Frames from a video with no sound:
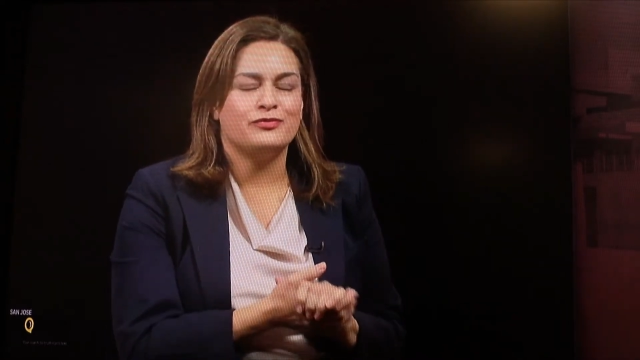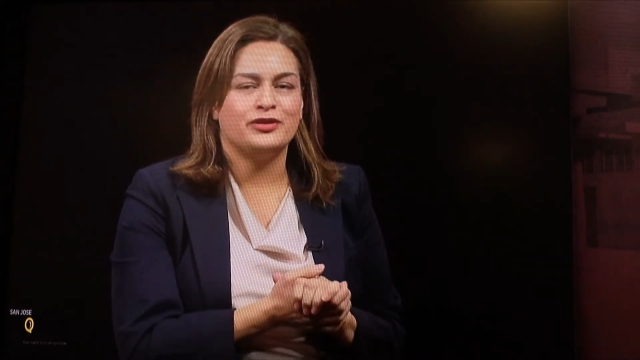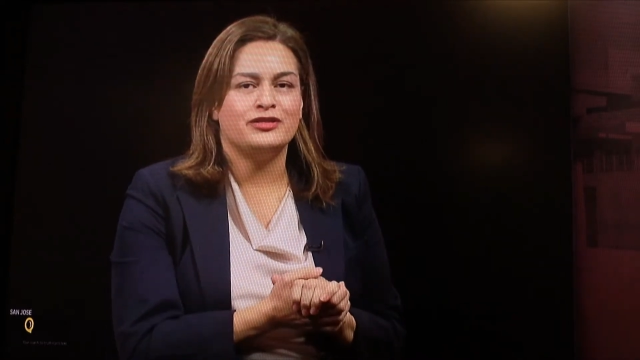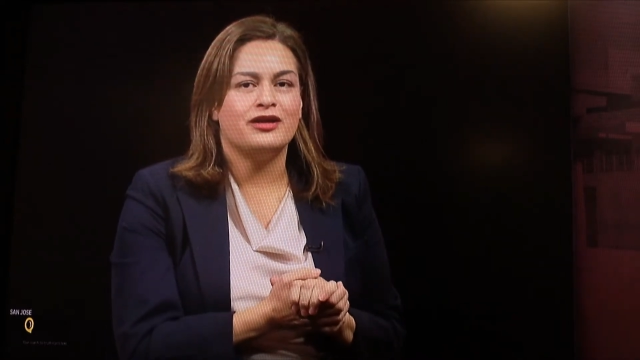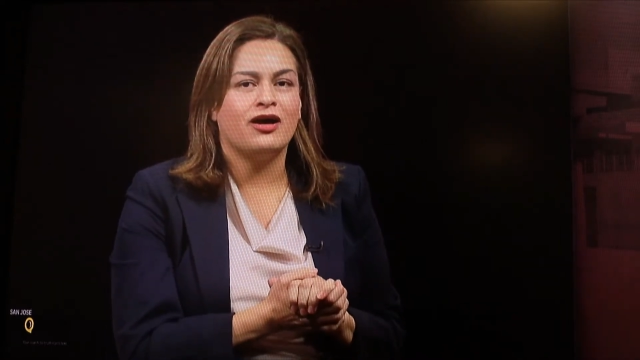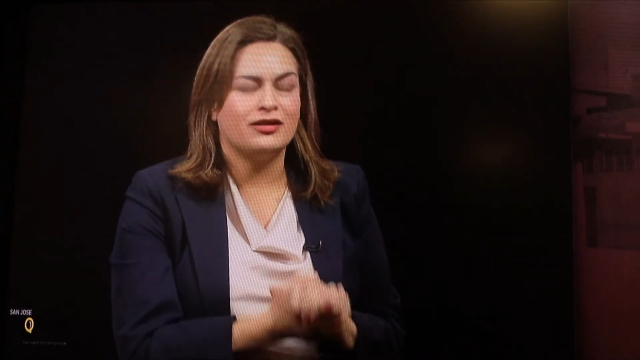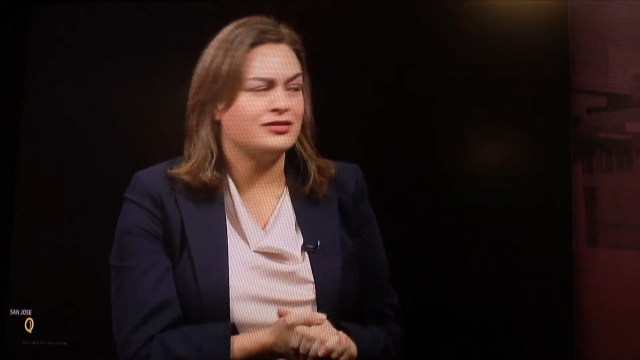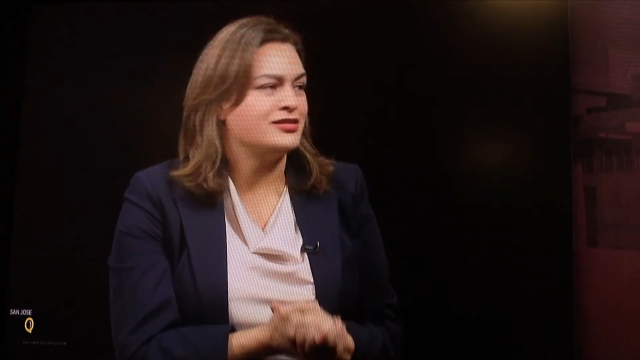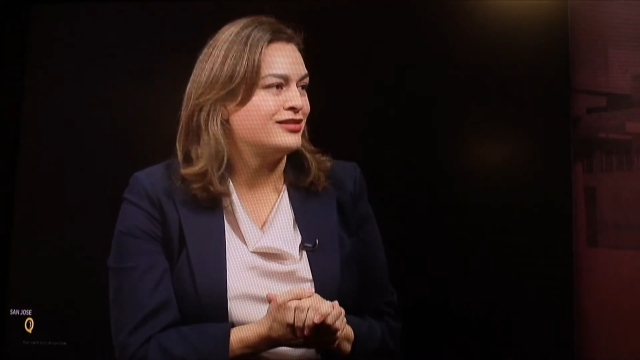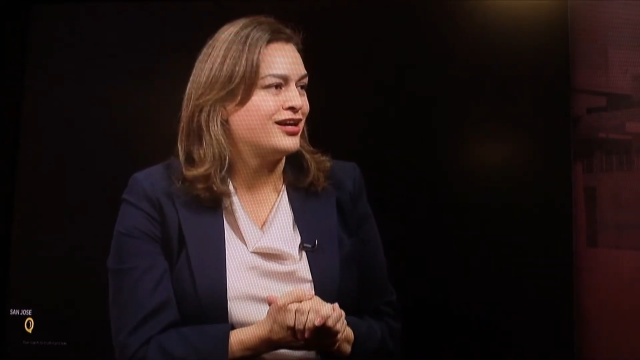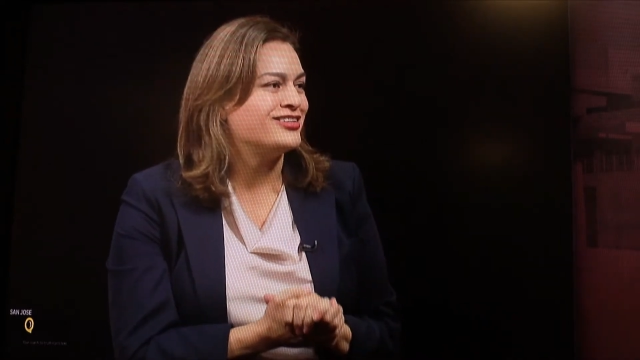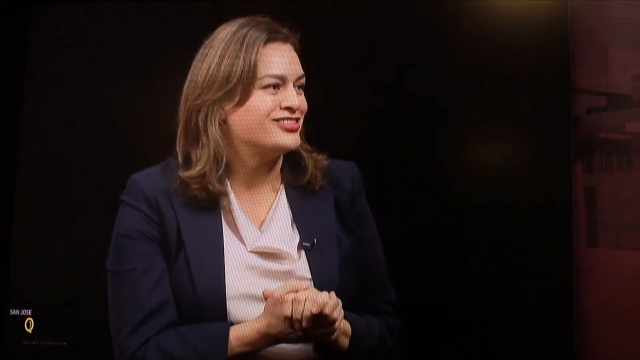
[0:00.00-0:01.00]
We
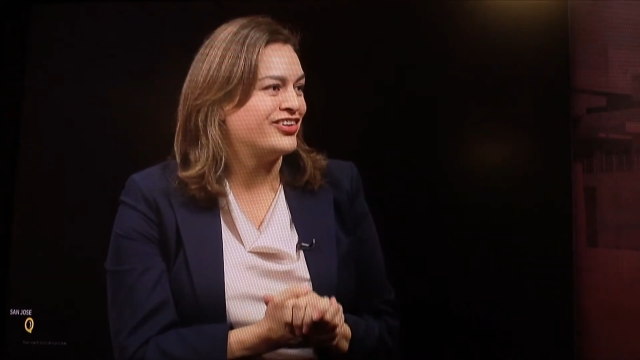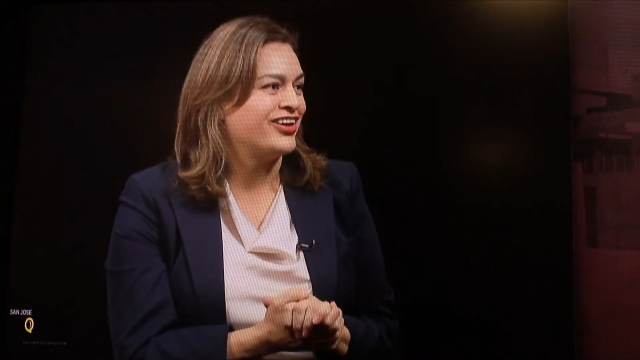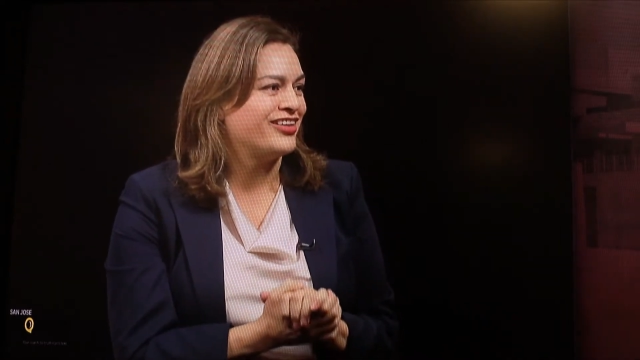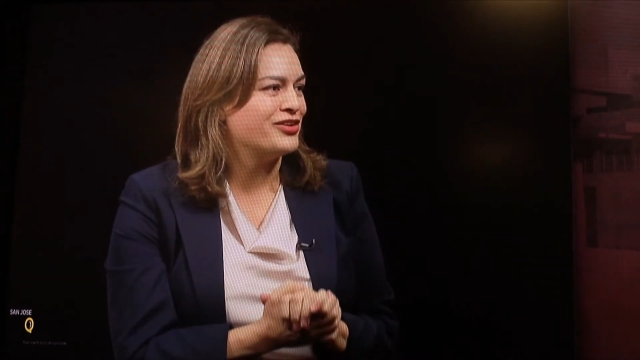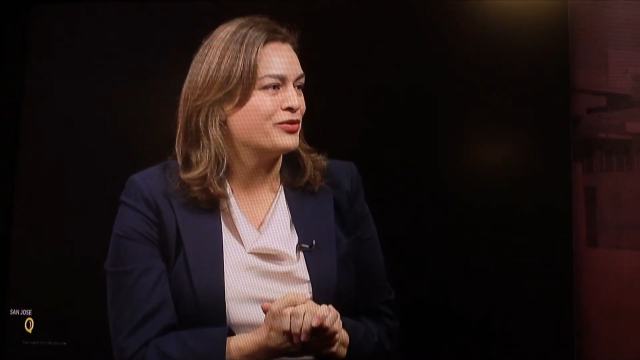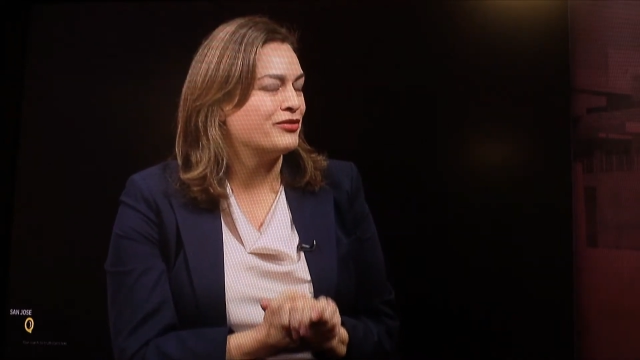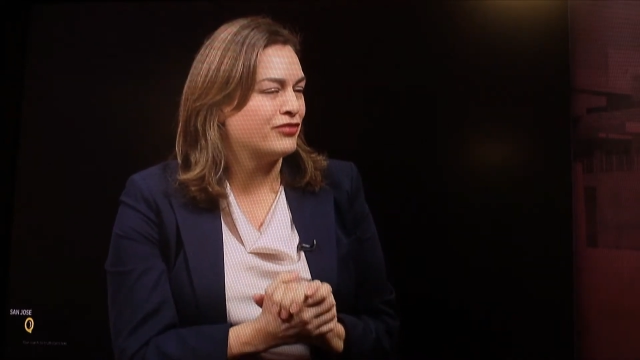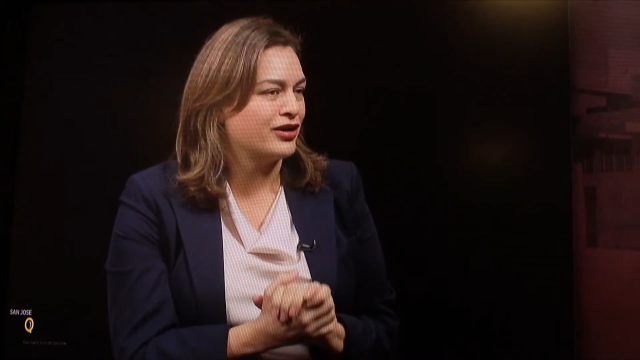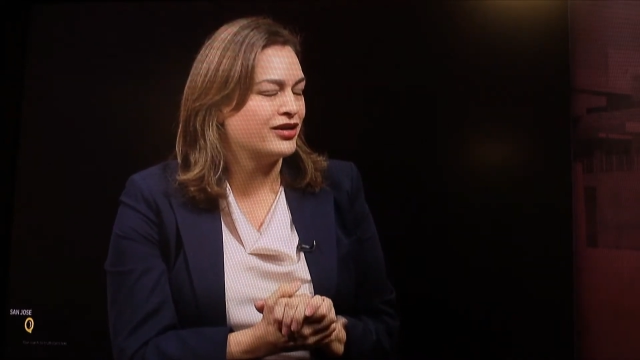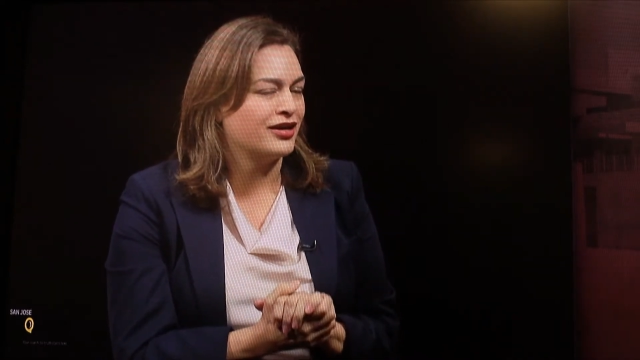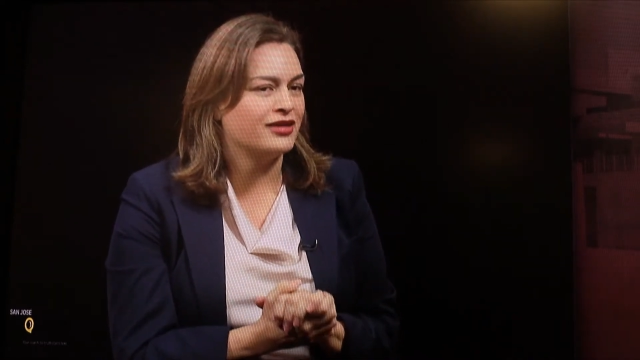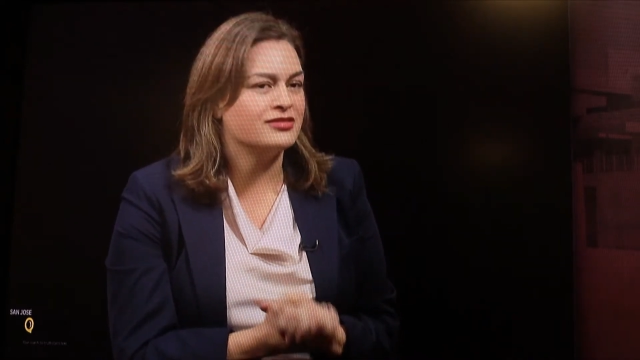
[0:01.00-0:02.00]
did that together. We fought
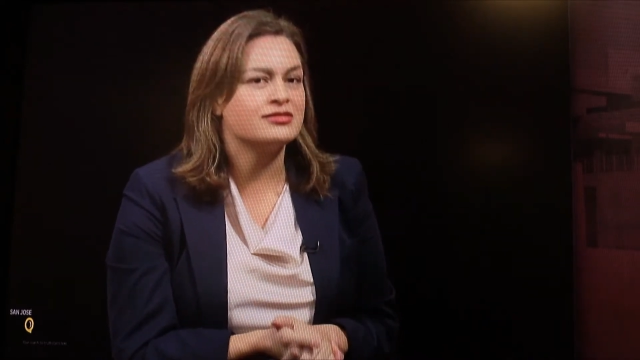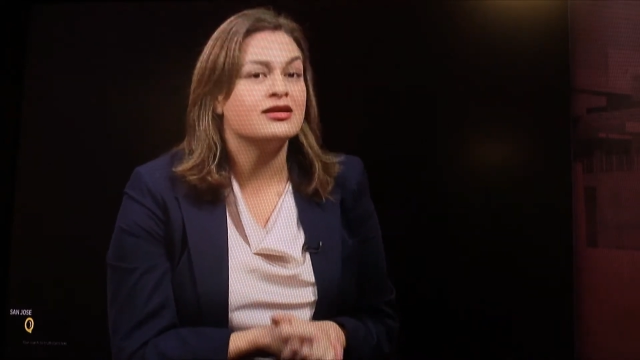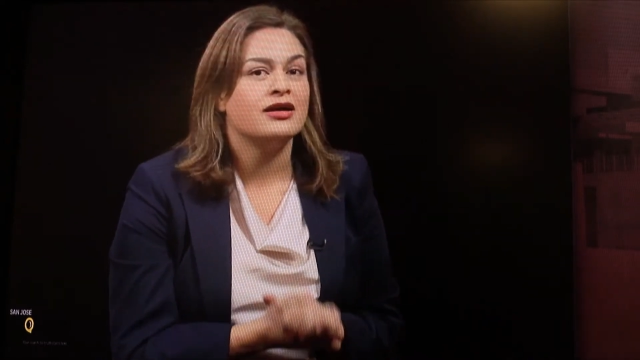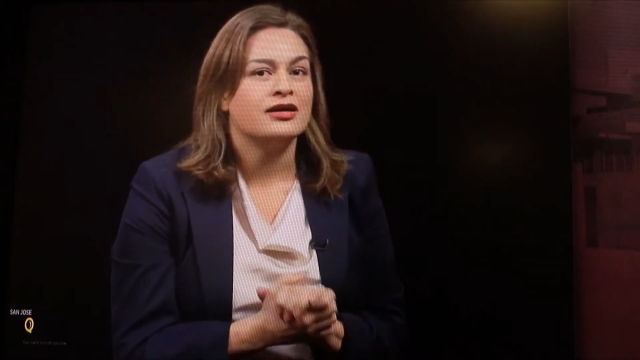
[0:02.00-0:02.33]
against